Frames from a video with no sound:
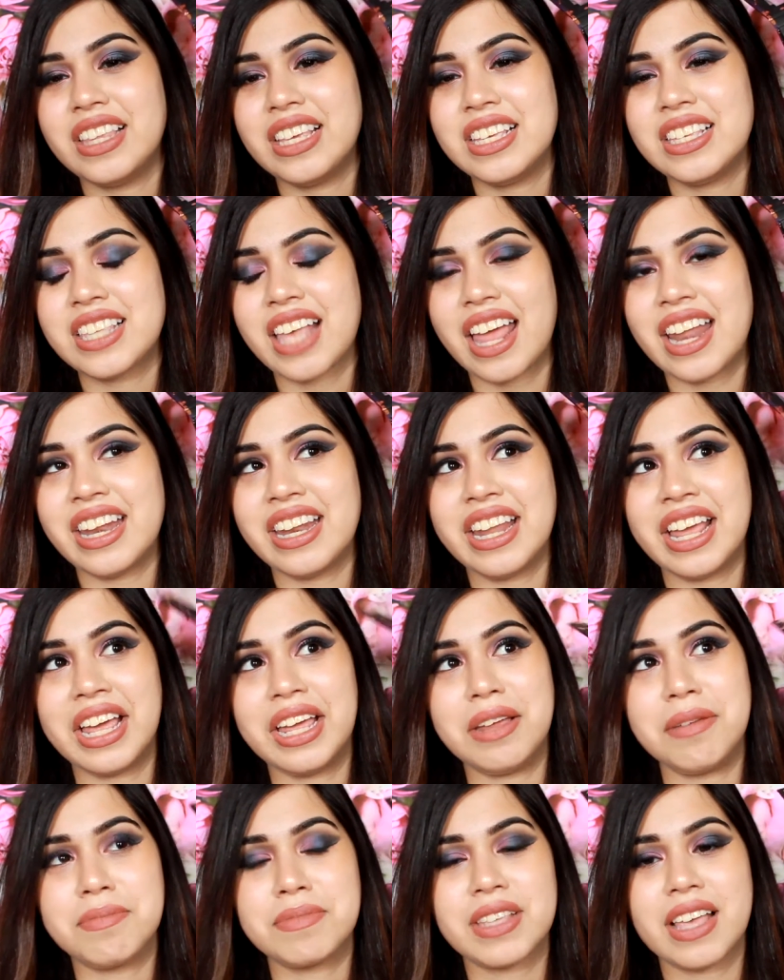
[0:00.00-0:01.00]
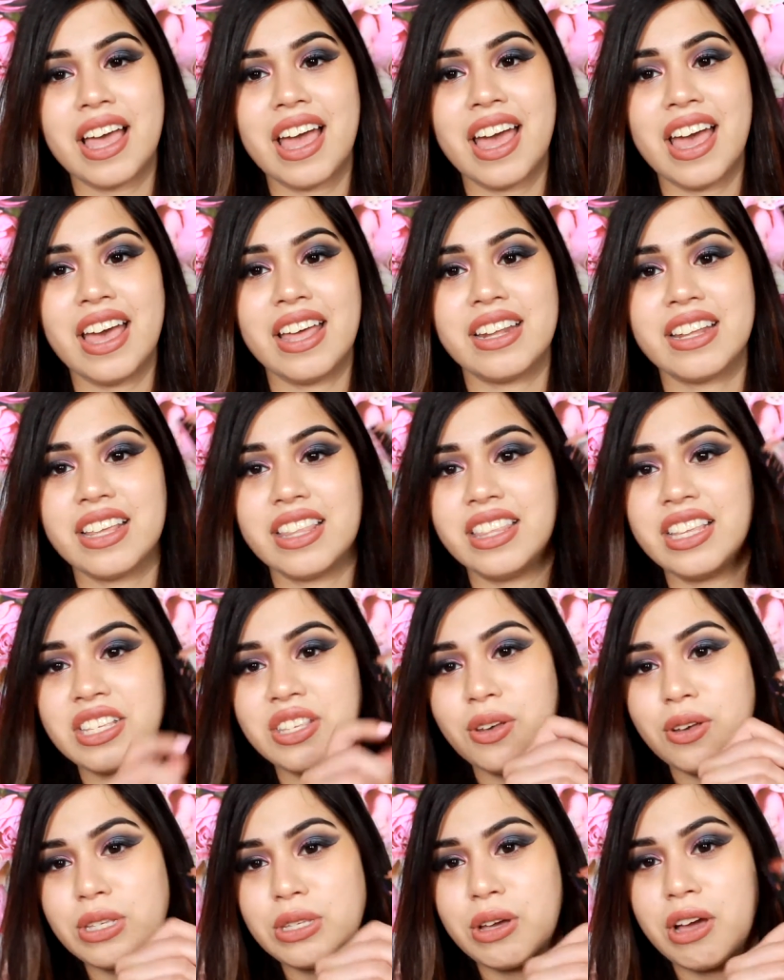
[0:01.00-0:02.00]
these names, and this
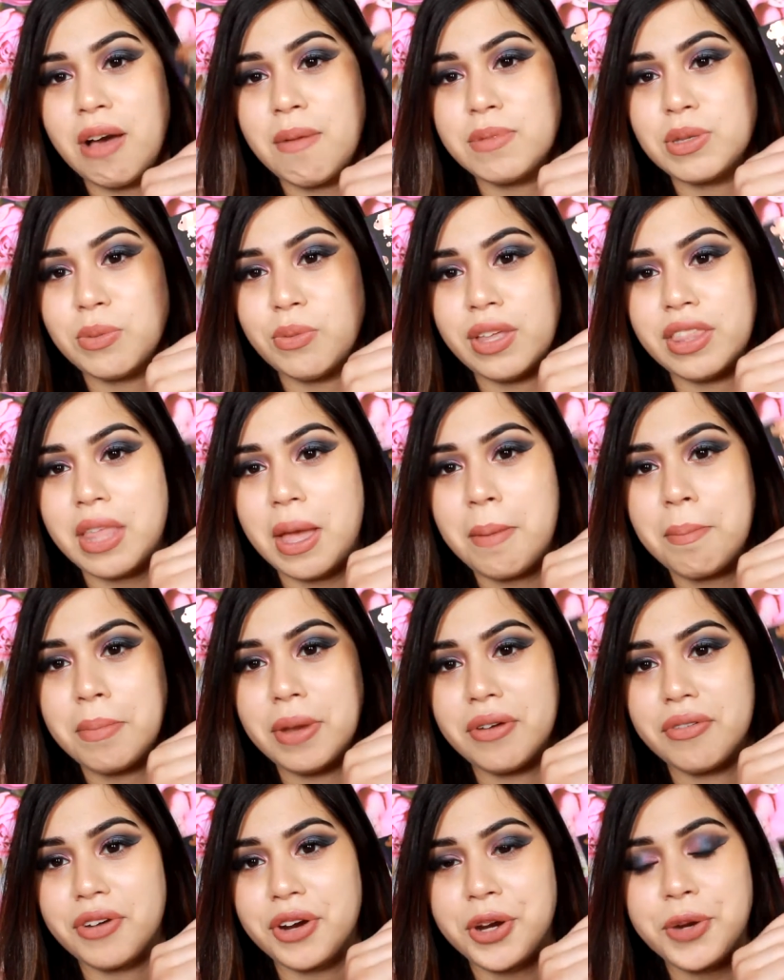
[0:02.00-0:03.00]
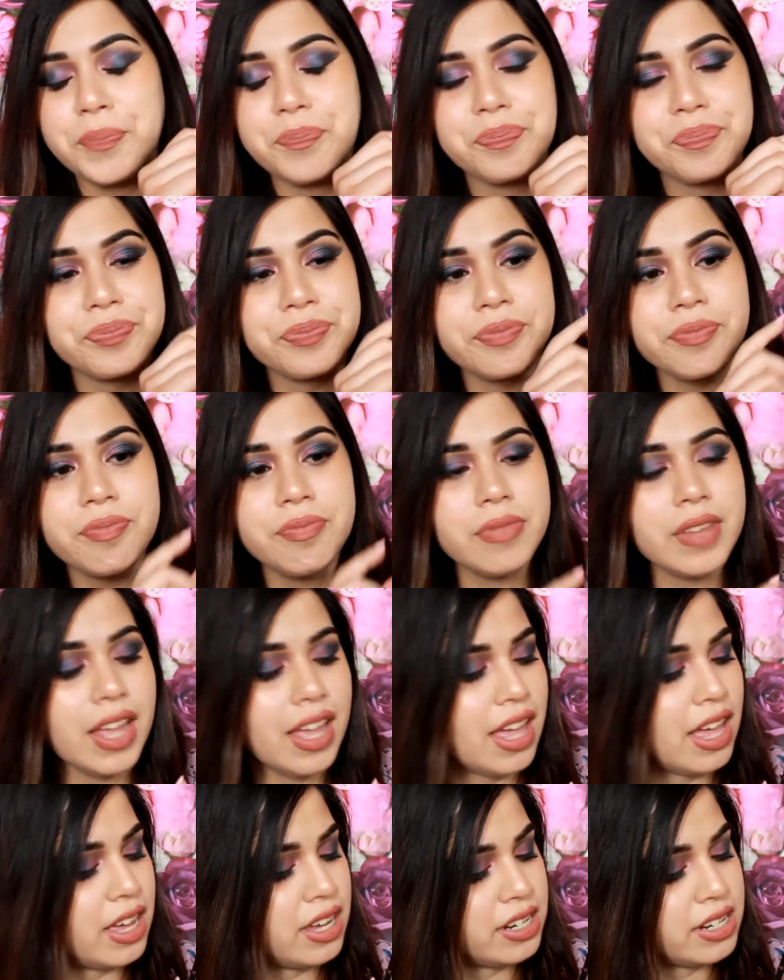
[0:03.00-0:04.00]
also comes with a mirror
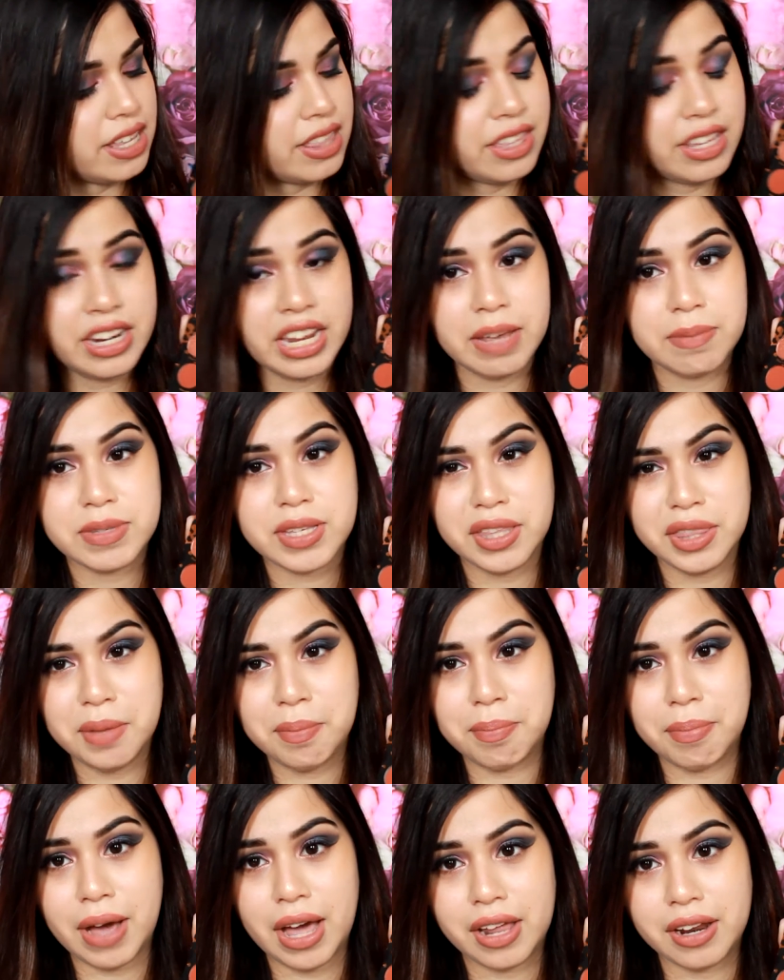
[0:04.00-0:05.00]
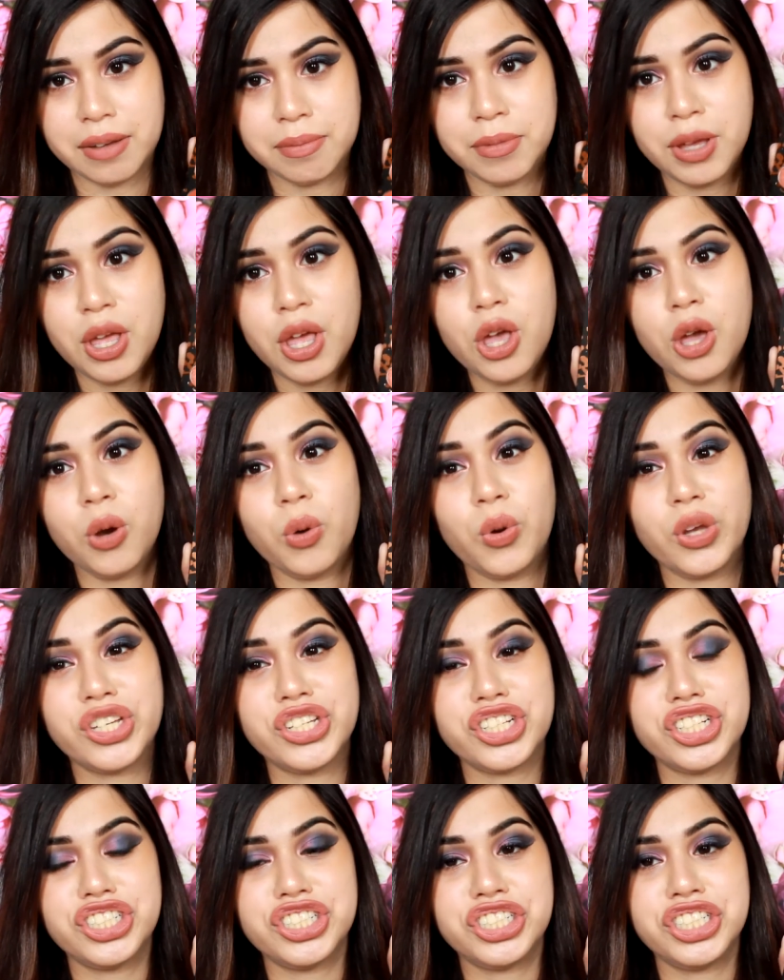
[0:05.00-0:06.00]
and the names on the bottom,
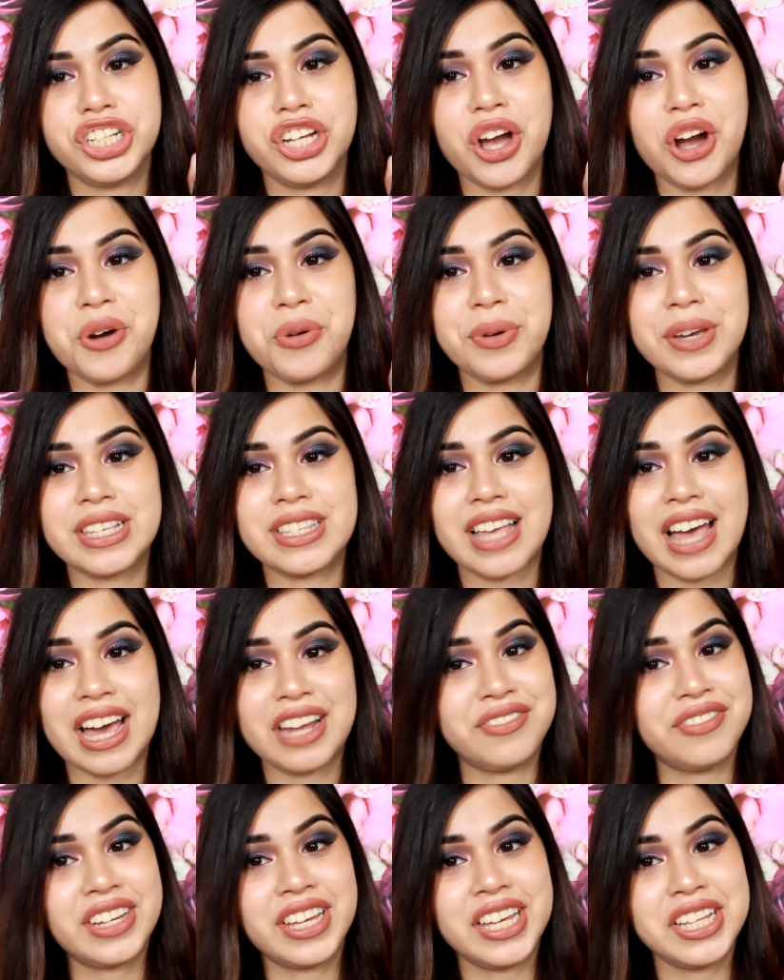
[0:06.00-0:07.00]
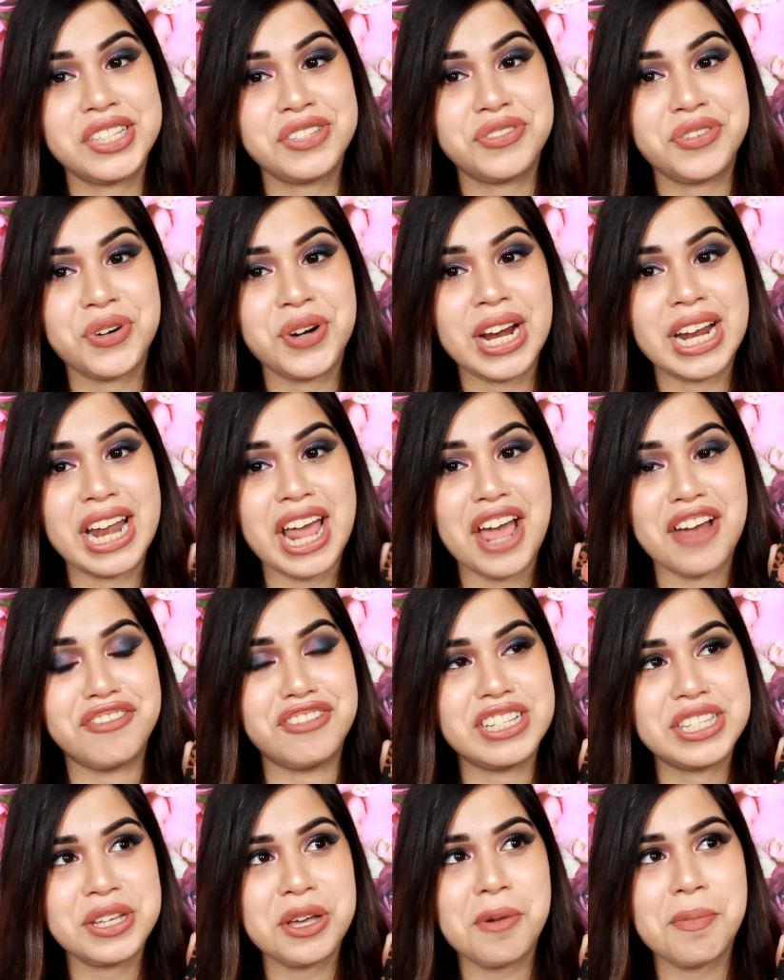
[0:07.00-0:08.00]
which she always advocates for in every
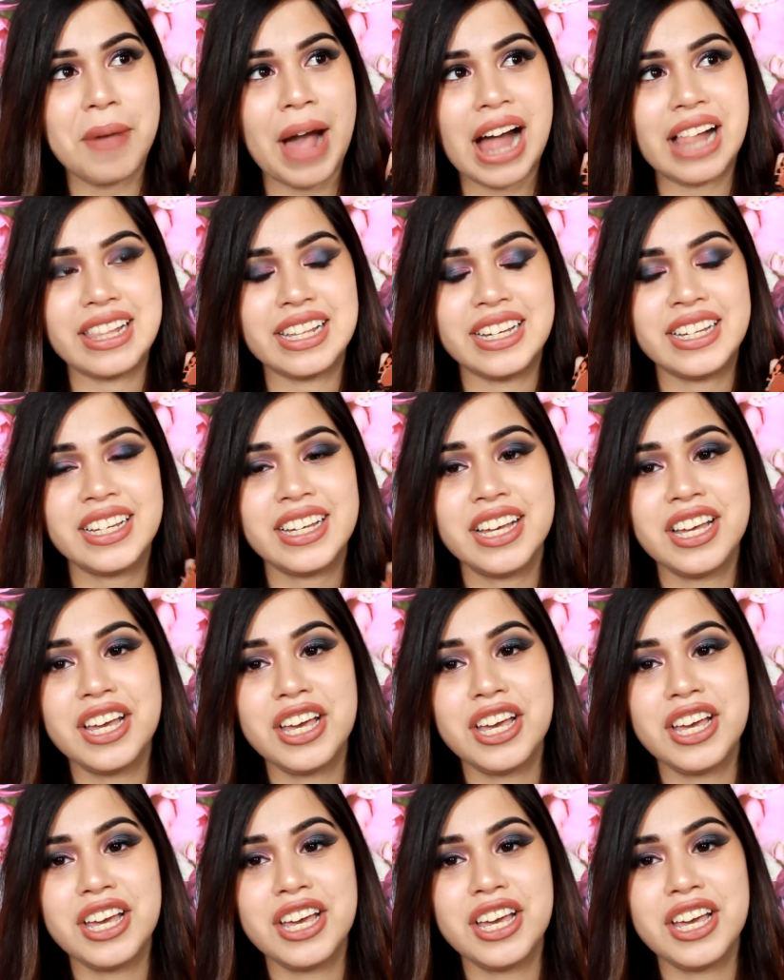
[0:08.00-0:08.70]
single palette.